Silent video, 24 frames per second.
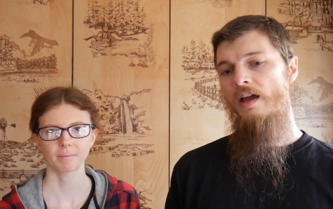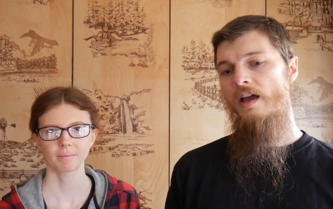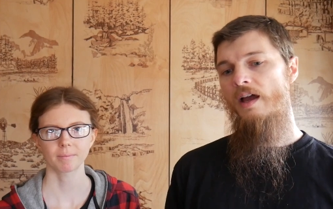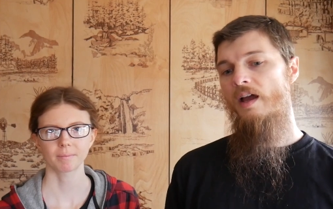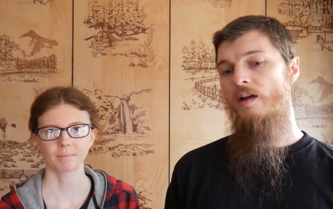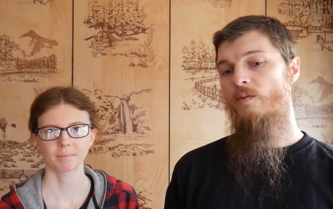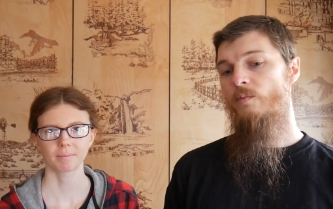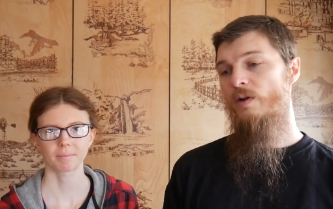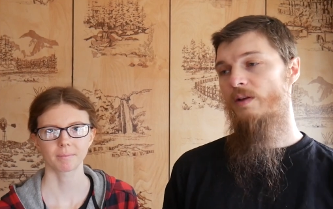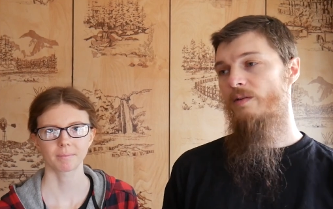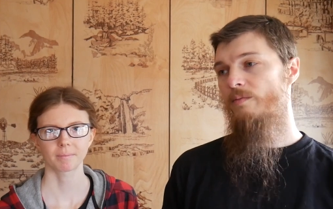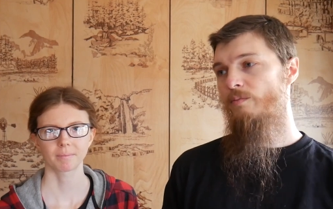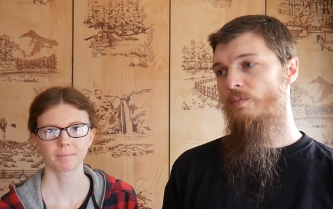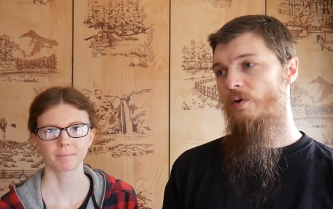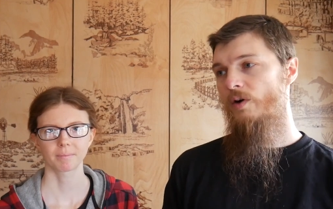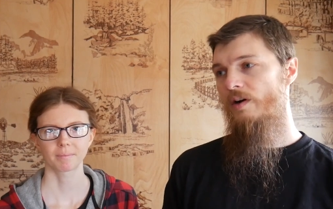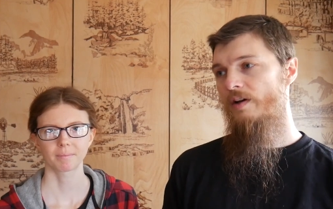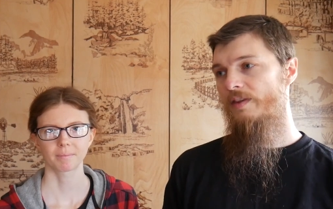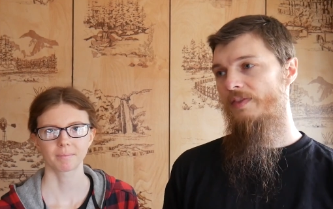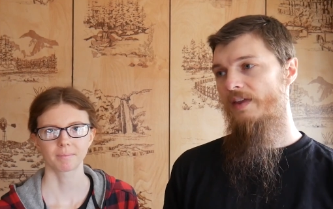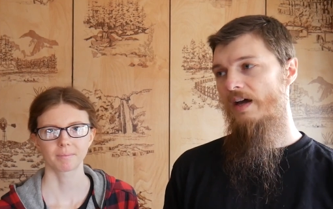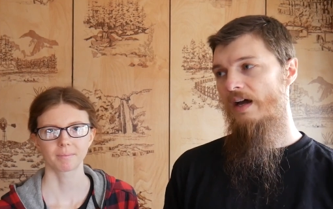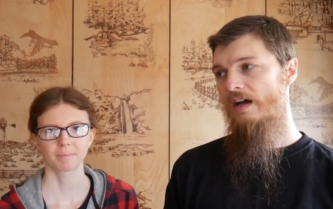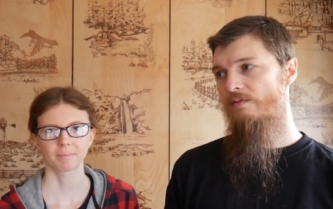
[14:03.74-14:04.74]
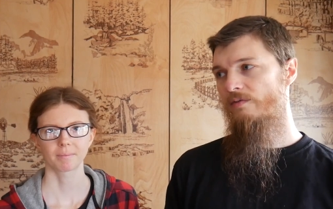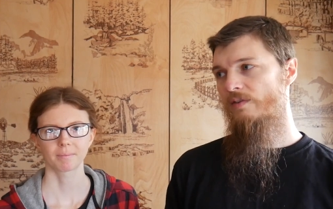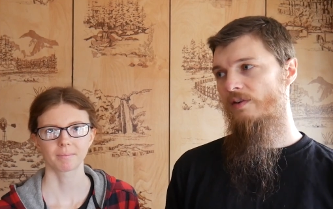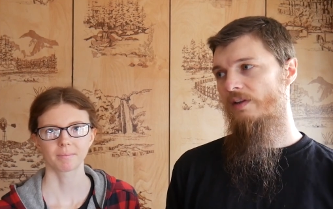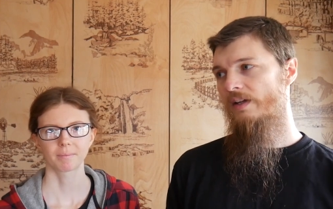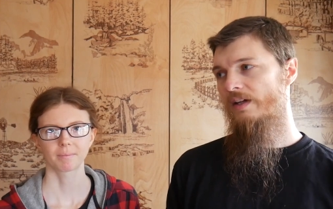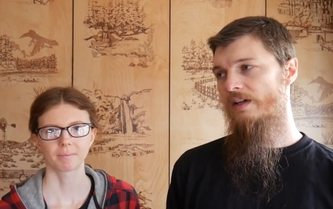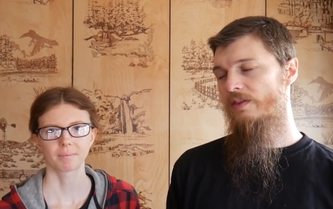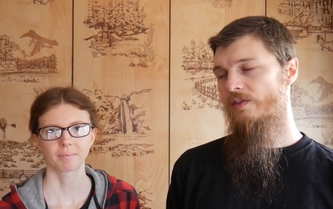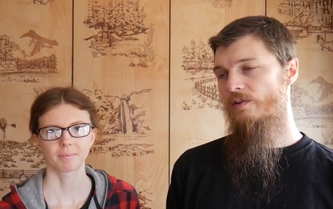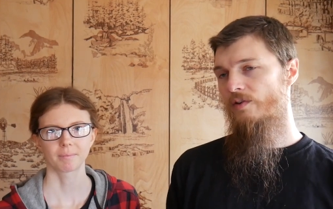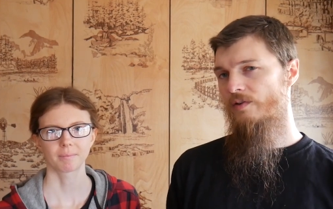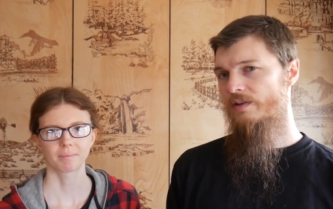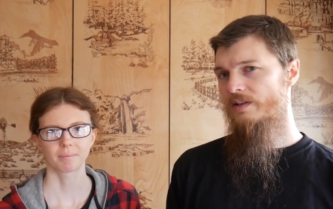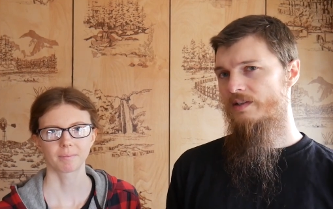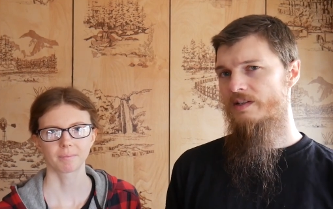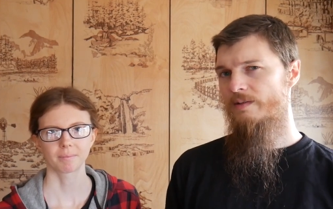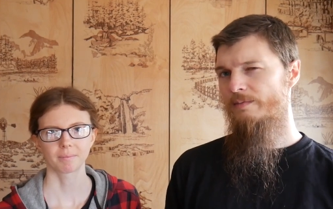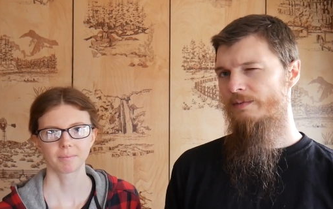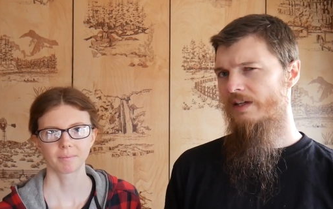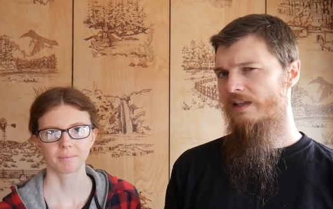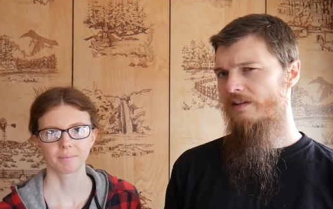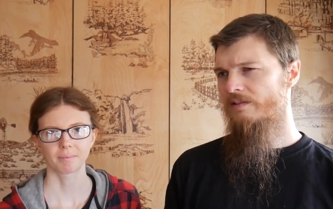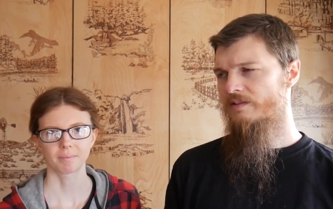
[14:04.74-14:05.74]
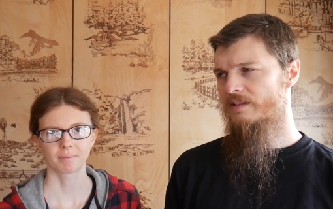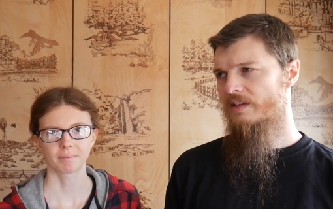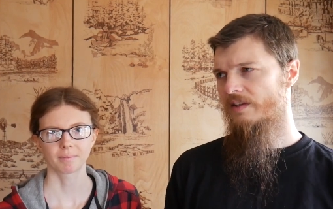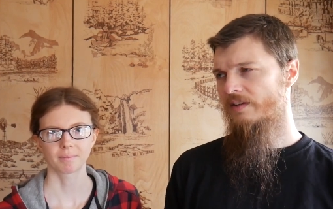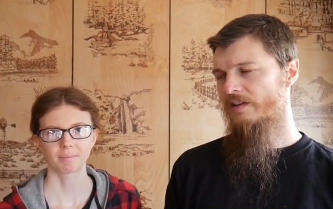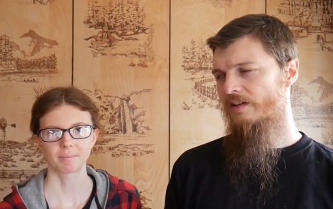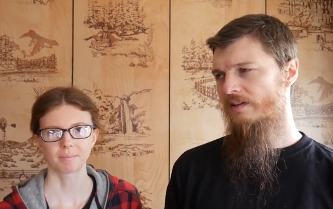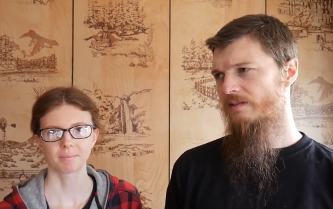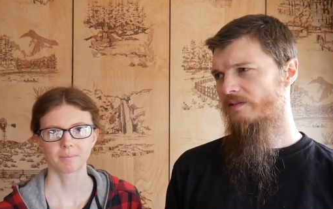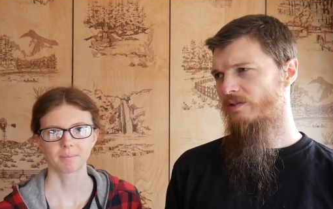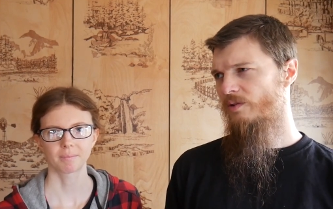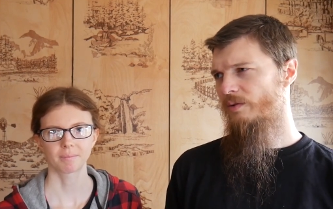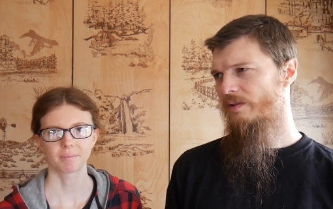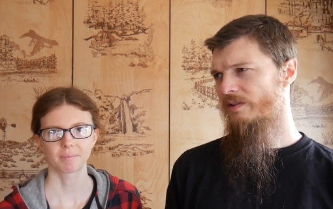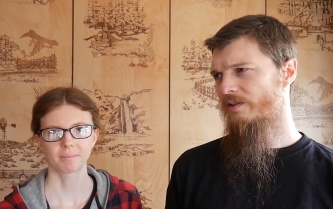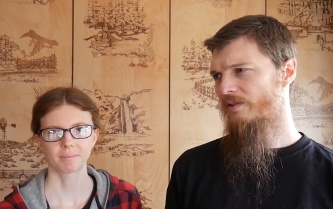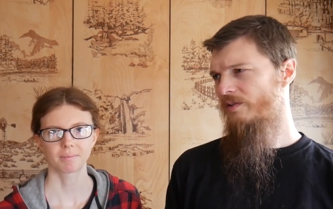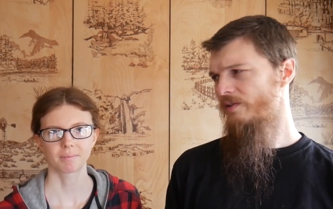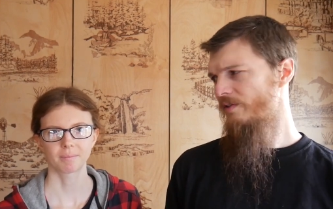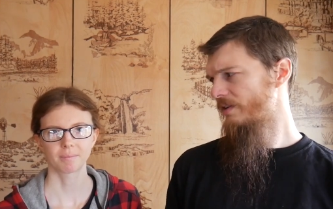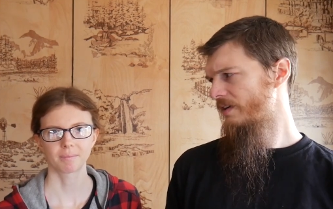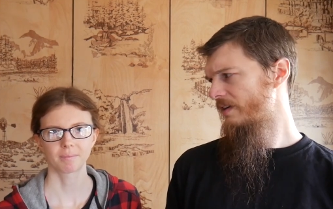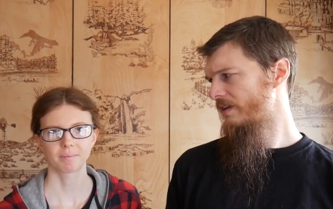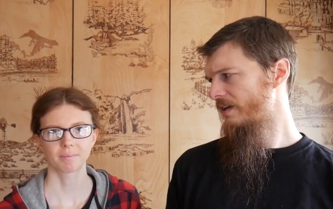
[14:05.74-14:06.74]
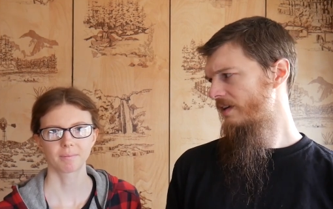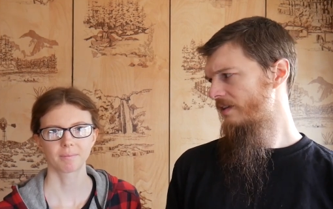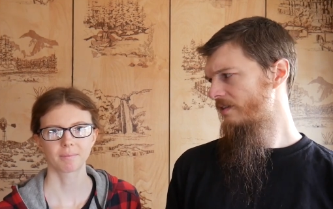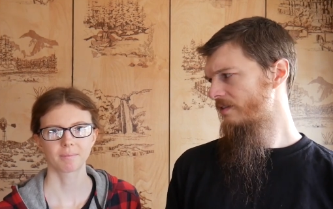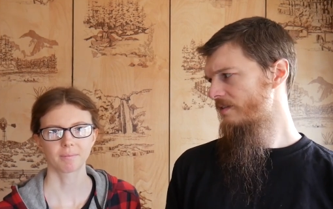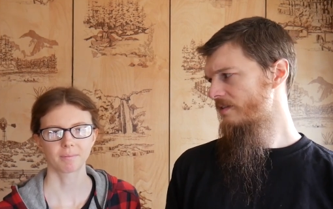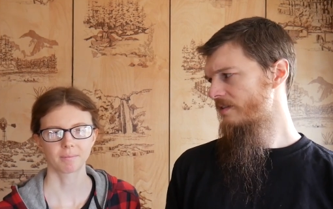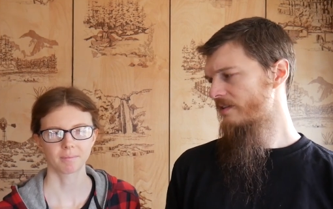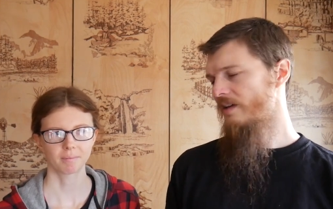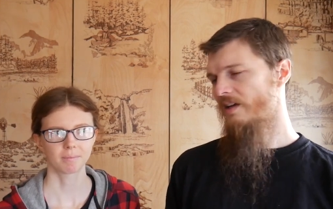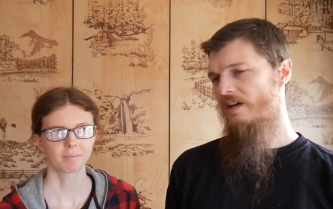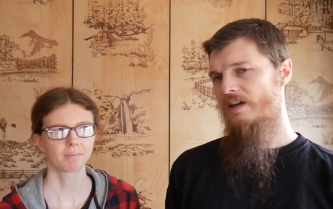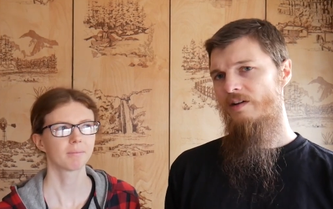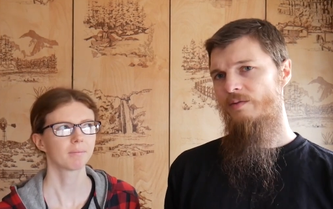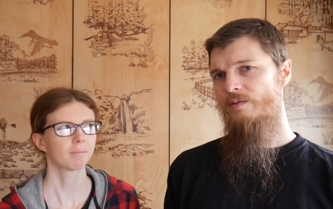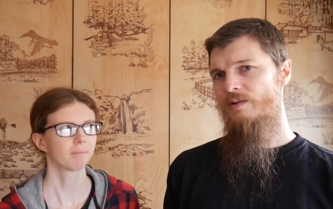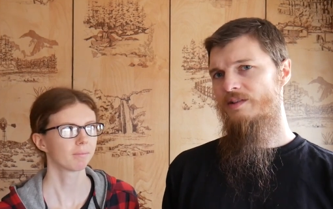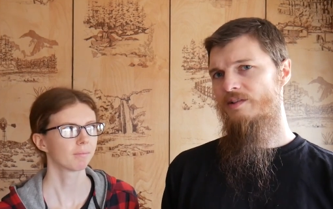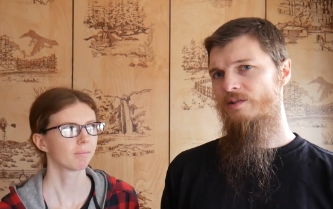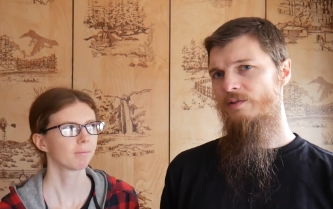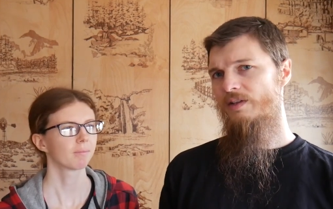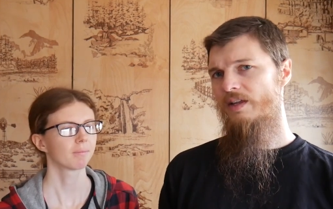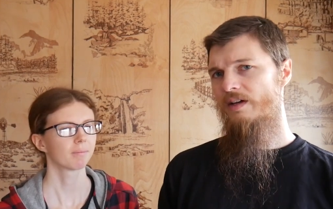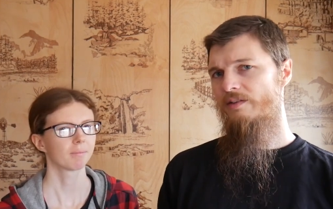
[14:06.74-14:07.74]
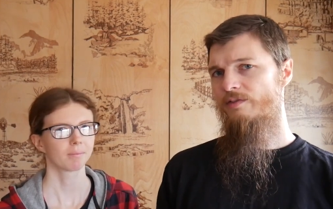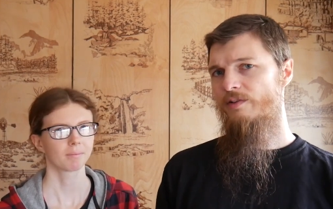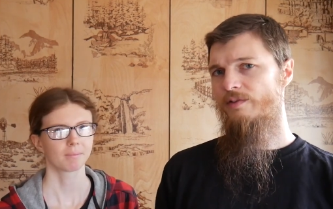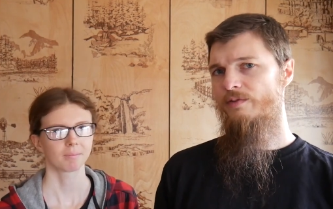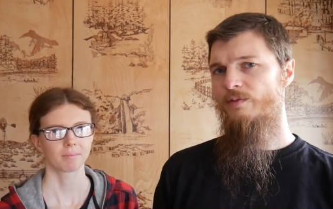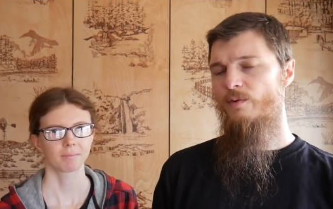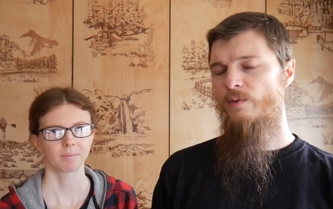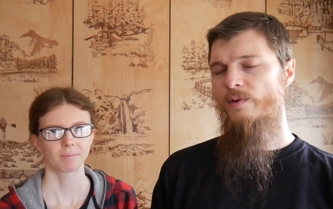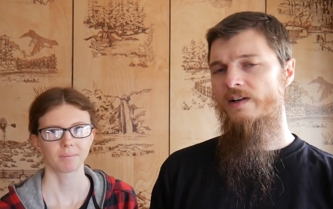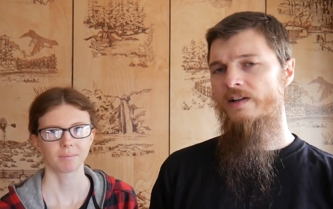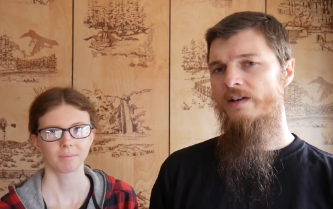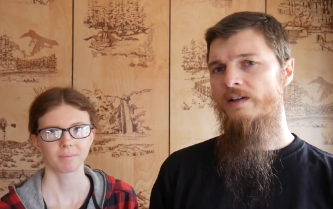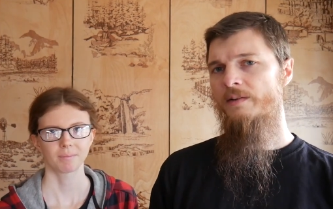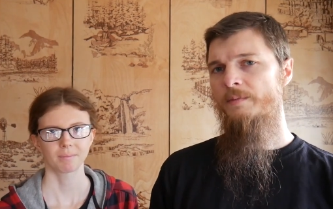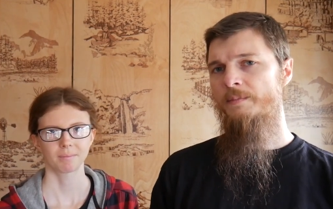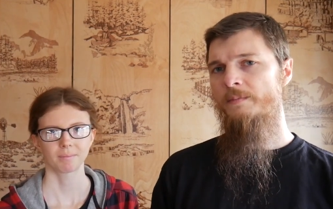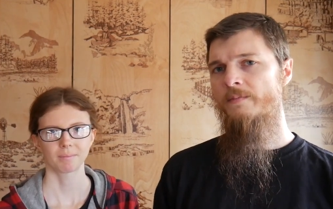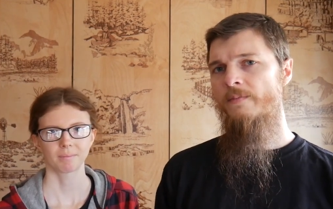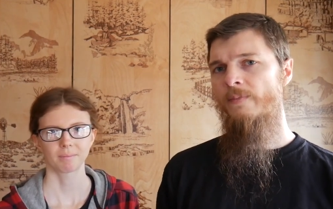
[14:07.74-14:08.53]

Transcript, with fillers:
Speaker 1: and we bought that for like thirty some dollars, I think twenty or thirty dollars. We sold that for forty.